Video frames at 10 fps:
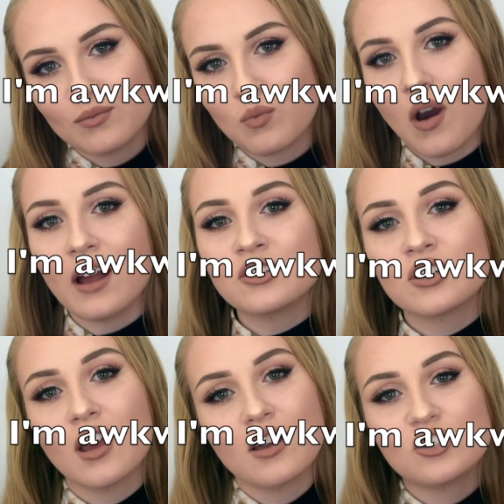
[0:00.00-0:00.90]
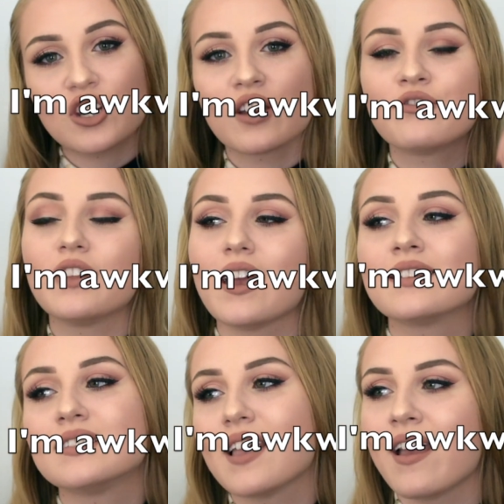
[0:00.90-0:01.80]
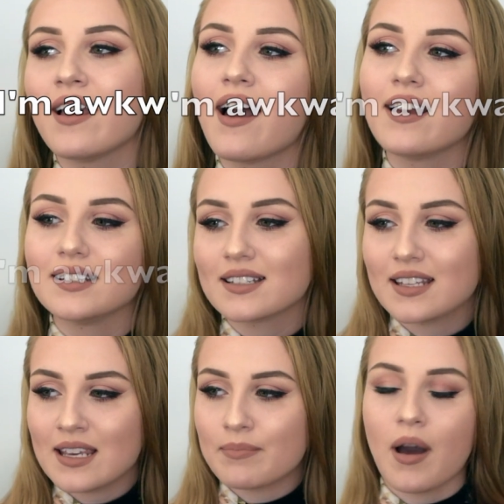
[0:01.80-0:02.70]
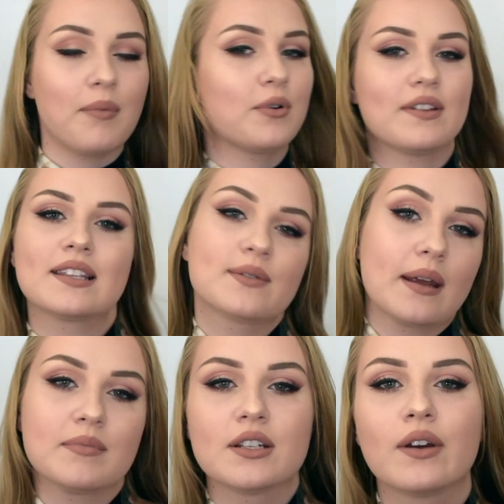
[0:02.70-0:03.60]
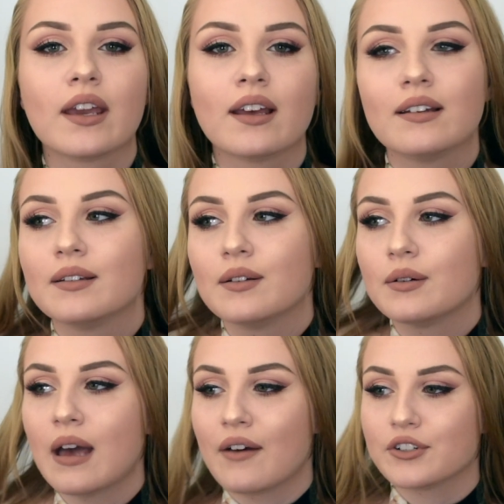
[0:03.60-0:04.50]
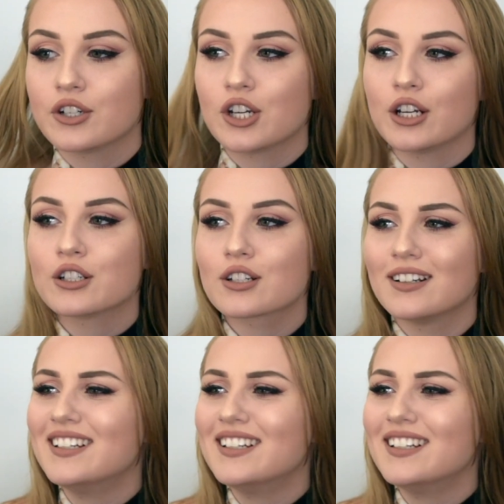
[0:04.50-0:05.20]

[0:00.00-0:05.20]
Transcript: Watch chick flicks and eat popcorn. That's what I'm doing after church.